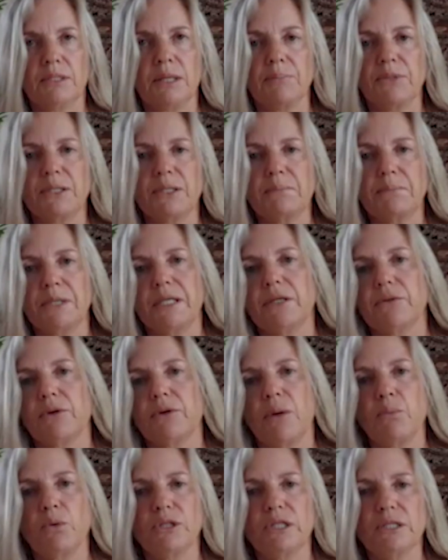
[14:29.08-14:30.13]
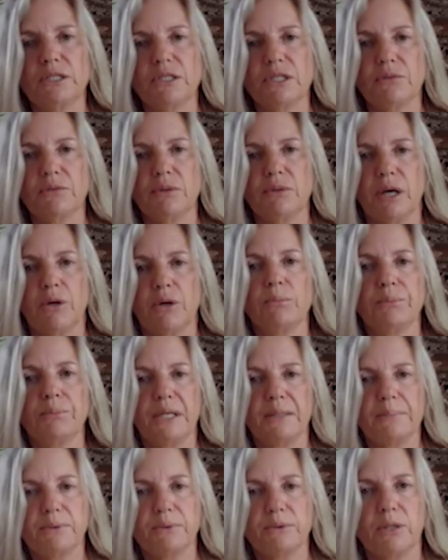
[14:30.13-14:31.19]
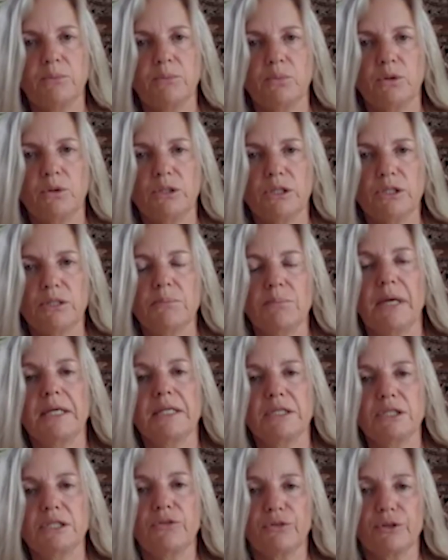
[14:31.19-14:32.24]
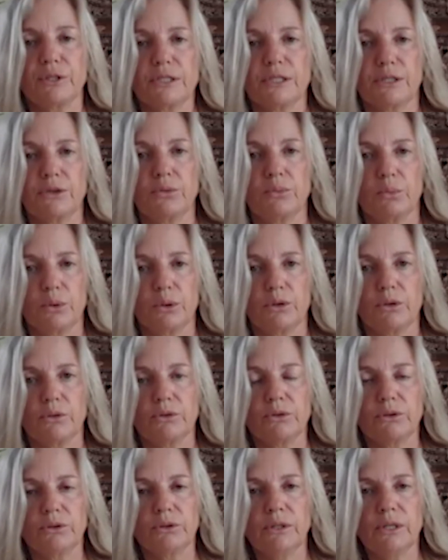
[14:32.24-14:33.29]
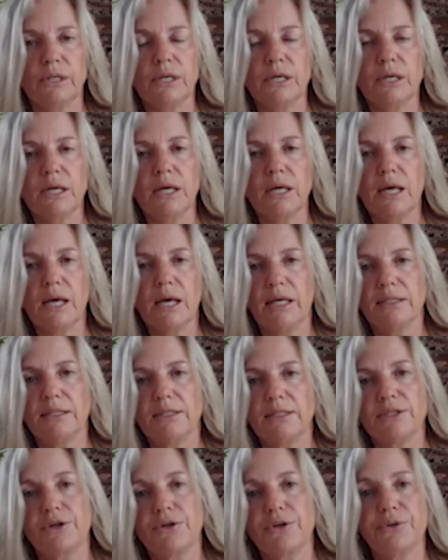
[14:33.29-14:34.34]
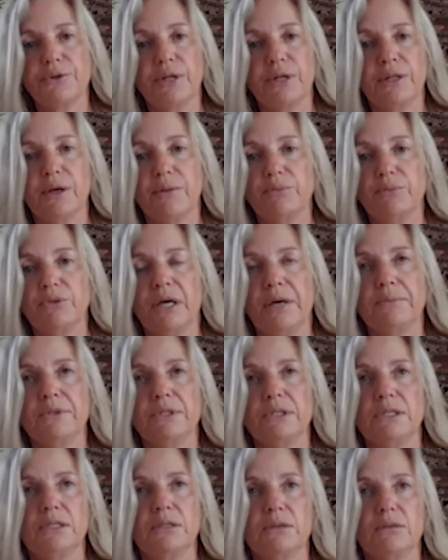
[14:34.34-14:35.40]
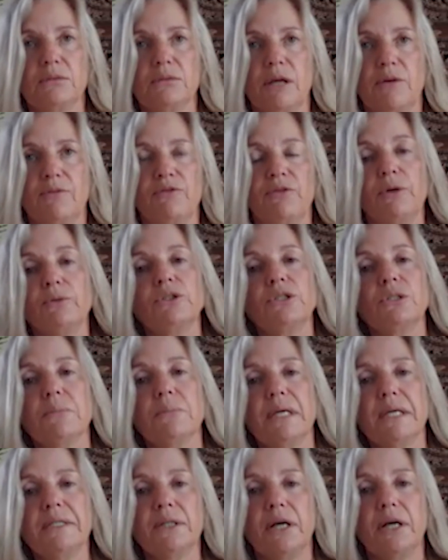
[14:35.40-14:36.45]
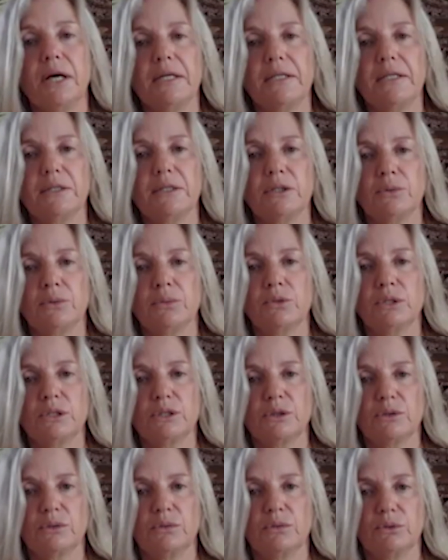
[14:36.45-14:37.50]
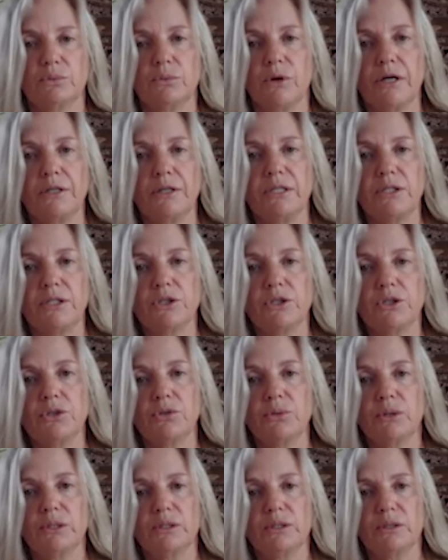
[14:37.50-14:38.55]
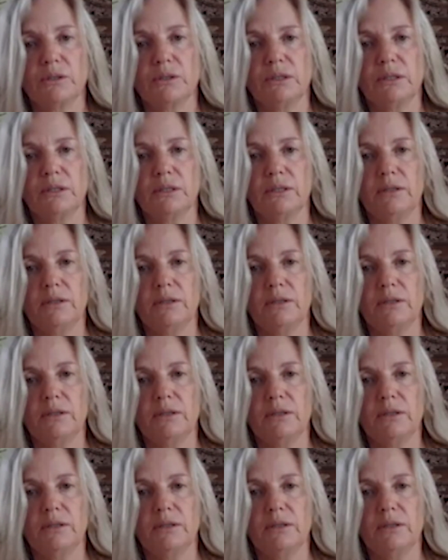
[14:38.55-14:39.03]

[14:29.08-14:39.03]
something bigger. I'm wanting to help people. I'm wanting to make a difference in the world. And so that felt to me like it was the right thing to do. And